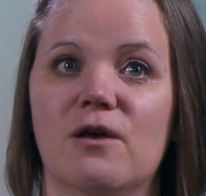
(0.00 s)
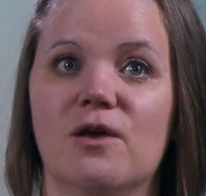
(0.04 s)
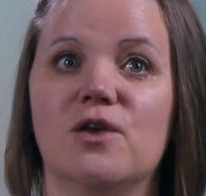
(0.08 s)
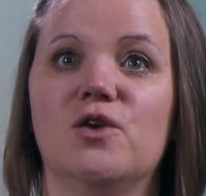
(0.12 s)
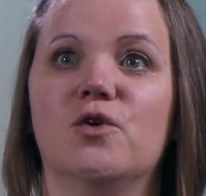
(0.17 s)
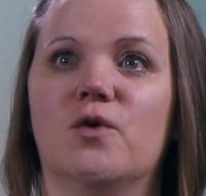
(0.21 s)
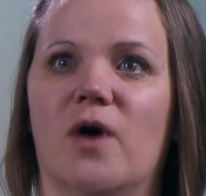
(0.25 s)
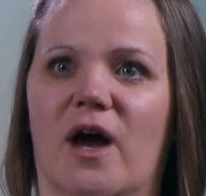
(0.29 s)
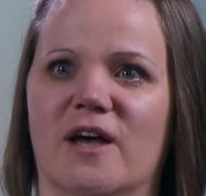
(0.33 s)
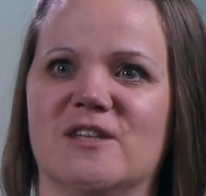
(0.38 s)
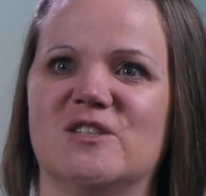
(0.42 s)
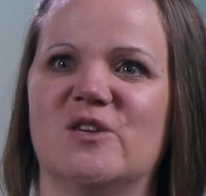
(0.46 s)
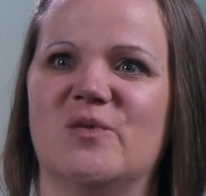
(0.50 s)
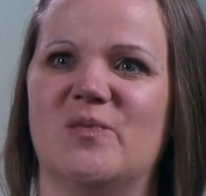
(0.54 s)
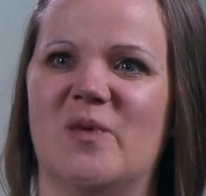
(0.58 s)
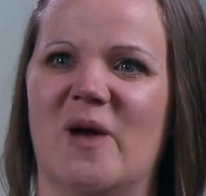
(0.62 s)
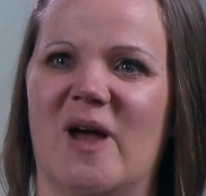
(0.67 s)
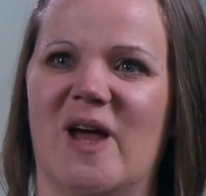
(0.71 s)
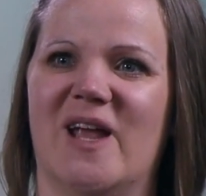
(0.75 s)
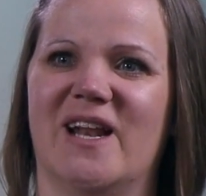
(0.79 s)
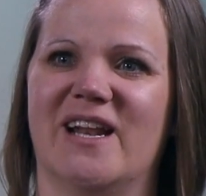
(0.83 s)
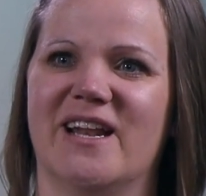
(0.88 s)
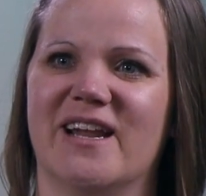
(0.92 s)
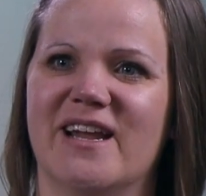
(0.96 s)
you guys have
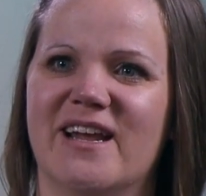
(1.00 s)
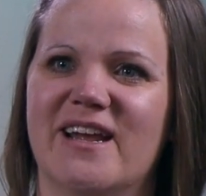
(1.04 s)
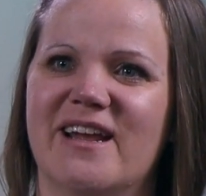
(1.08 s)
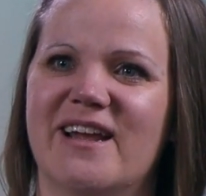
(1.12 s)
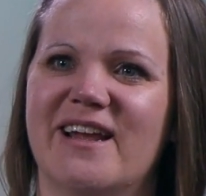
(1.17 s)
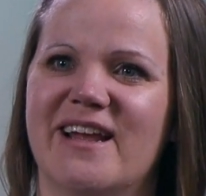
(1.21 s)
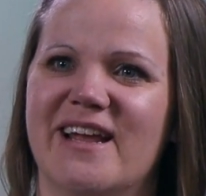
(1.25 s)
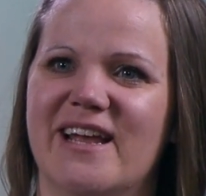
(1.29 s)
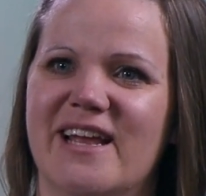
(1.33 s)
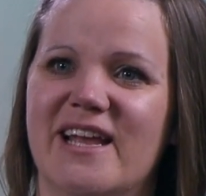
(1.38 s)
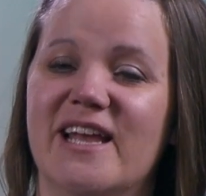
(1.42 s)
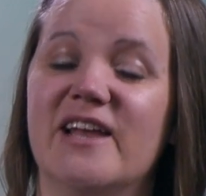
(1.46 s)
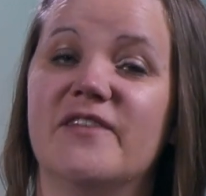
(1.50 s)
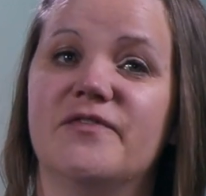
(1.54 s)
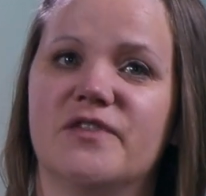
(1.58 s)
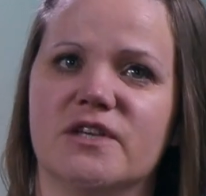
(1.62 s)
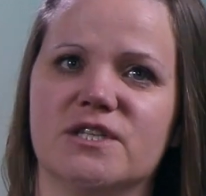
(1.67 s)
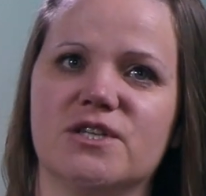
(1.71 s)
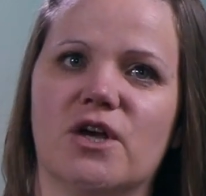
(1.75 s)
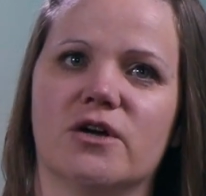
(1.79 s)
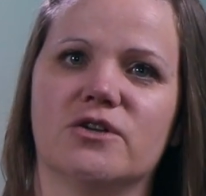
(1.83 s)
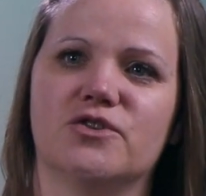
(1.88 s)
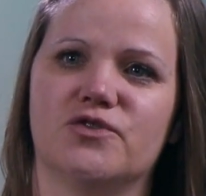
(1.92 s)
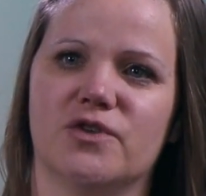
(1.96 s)
been in
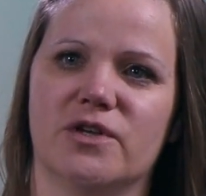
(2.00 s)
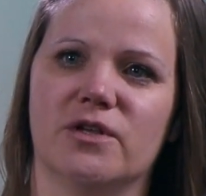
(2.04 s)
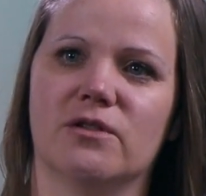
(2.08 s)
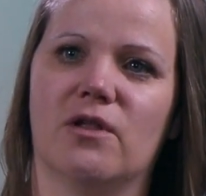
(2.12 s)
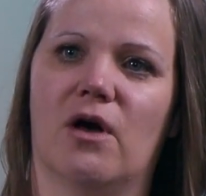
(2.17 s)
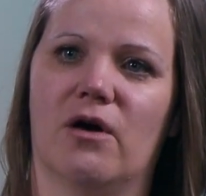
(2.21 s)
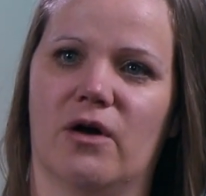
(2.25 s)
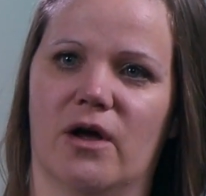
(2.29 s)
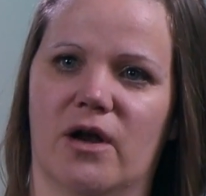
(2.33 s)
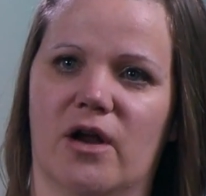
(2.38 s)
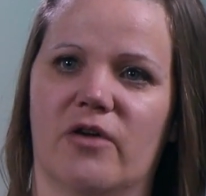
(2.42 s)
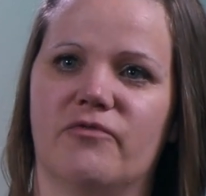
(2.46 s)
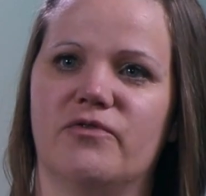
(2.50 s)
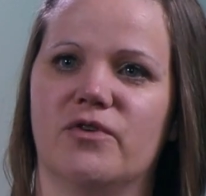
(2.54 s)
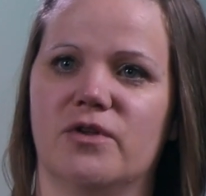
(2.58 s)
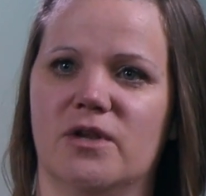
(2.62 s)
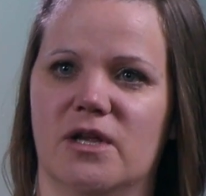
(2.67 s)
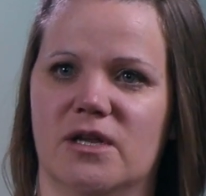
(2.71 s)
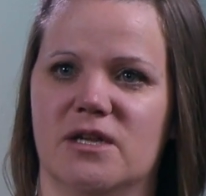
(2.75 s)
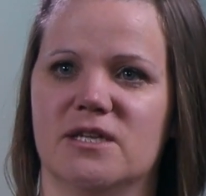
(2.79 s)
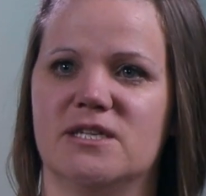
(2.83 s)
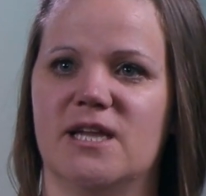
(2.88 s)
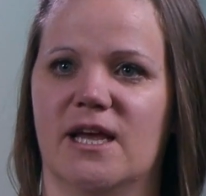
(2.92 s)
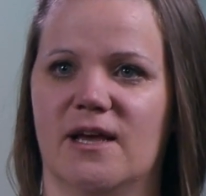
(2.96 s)
this country long enough, you
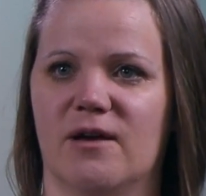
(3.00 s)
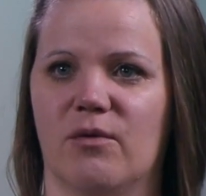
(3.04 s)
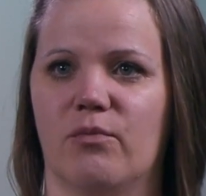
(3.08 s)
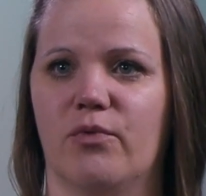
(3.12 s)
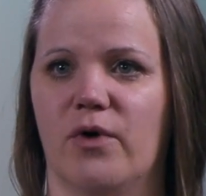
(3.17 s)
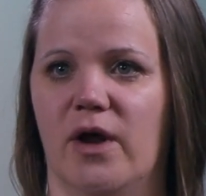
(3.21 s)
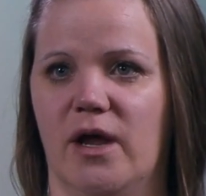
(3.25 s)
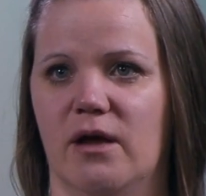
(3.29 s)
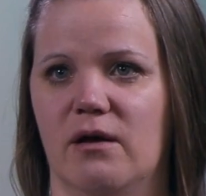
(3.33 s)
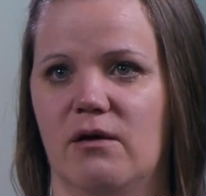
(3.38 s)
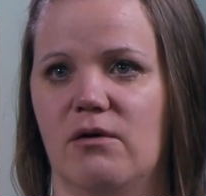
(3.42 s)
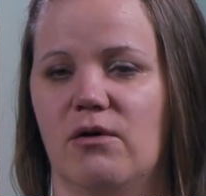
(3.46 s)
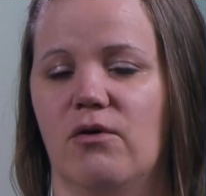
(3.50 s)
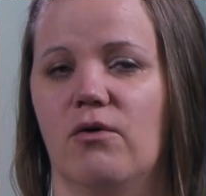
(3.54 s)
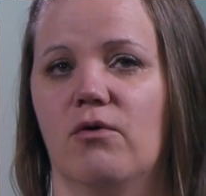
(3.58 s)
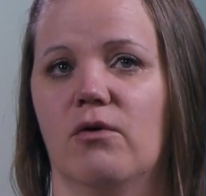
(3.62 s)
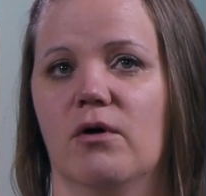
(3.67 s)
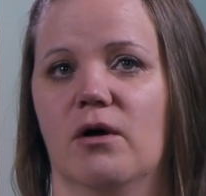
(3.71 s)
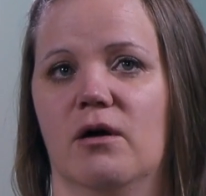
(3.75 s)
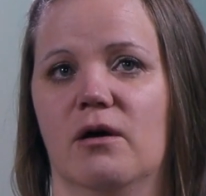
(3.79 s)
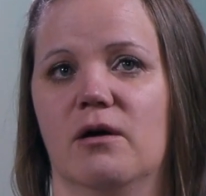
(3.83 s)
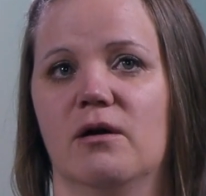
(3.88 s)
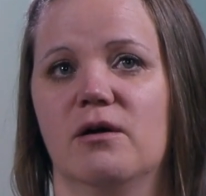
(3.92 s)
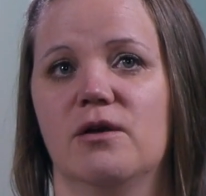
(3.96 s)
need to take a break,
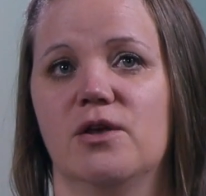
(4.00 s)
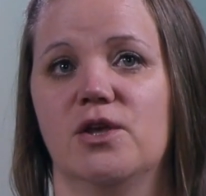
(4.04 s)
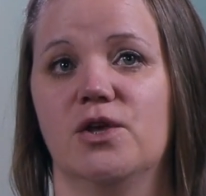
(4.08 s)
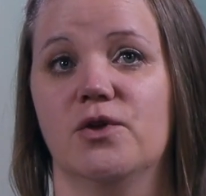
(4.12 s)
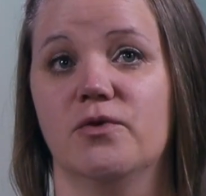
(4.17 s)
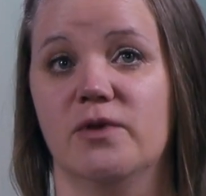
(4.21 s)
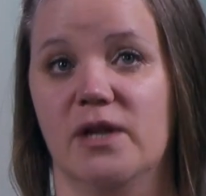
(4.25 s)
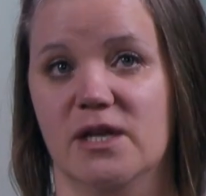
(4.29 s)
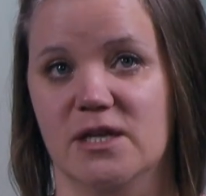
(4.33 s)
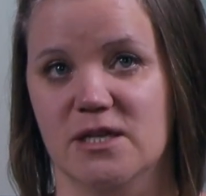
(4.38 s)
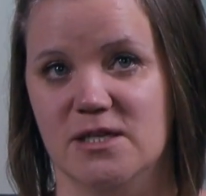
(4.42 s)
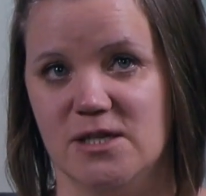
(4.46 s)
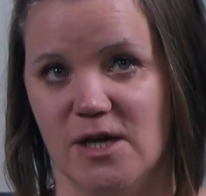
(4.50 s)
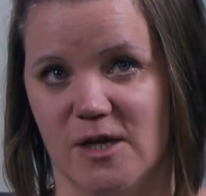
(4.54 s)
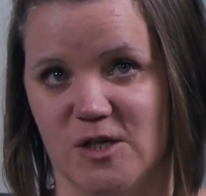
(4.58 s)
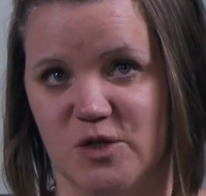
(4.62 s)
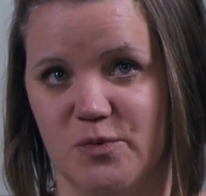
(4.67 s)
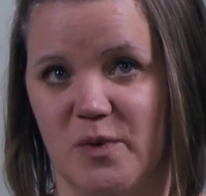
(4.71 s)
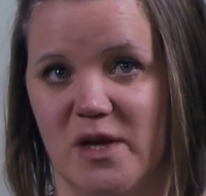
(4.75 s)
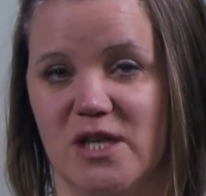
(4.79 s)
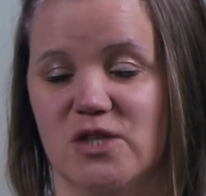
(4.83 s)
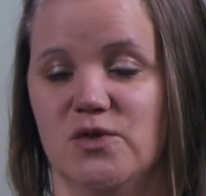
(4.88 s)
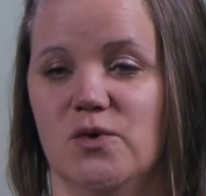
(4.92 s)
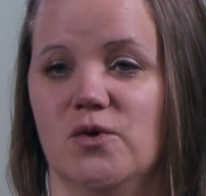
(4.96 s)
or you need to
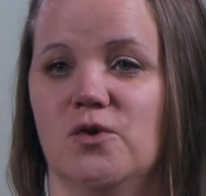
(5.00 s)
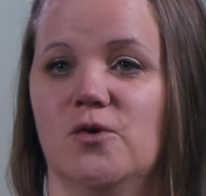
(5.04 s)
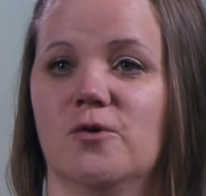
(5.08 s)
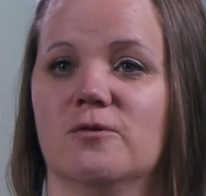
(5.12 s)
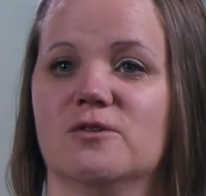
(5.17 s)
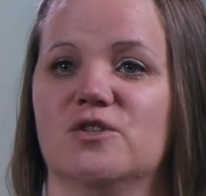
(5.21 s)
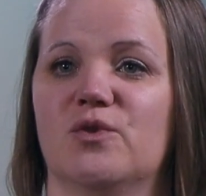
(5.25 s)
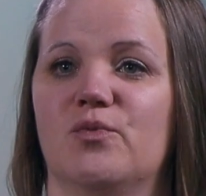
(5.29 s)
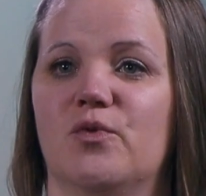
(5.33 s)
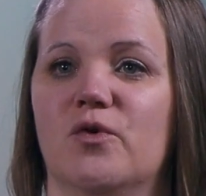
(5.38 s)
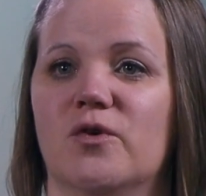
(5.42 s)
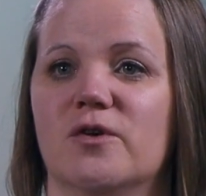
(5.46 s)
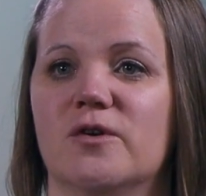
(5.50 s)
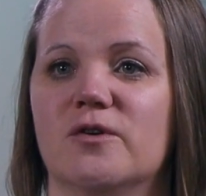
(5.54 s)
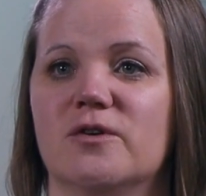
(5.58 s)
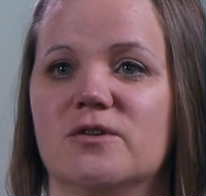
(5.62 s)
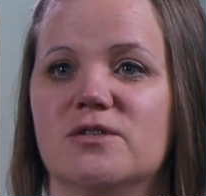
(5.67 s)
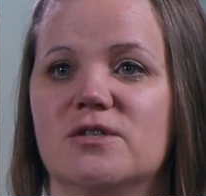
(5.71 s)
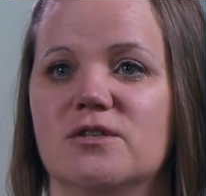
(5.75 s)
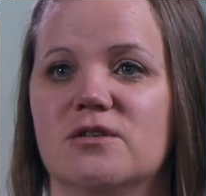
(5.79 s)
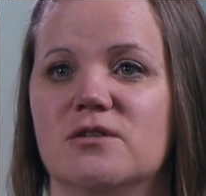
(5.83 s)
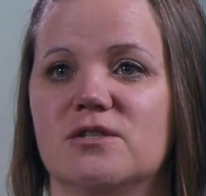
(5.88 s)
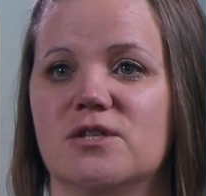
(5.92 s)
touch base with your supporters.